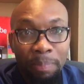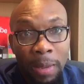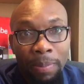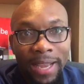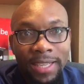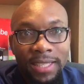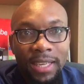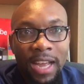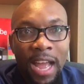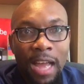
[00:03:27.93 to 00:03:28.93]
People, like I
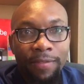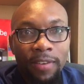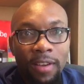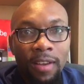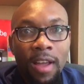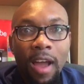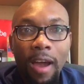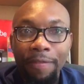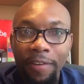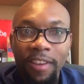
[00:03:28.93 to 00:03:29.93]
said, I have
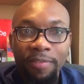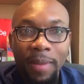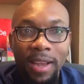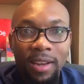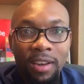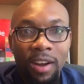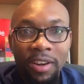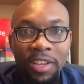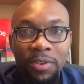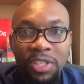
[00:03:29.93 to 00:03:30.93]
a friend of mine, and all
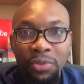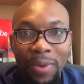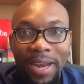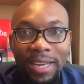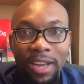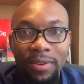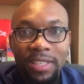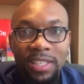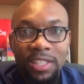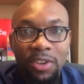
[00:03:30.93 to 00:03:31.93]
he's using right now
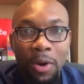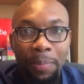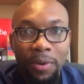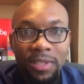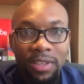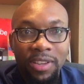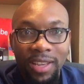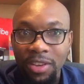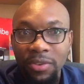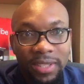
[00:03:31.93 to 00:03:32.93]
is his GoPro, so you
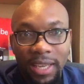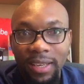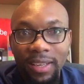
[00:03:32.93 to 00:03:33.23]
can use it.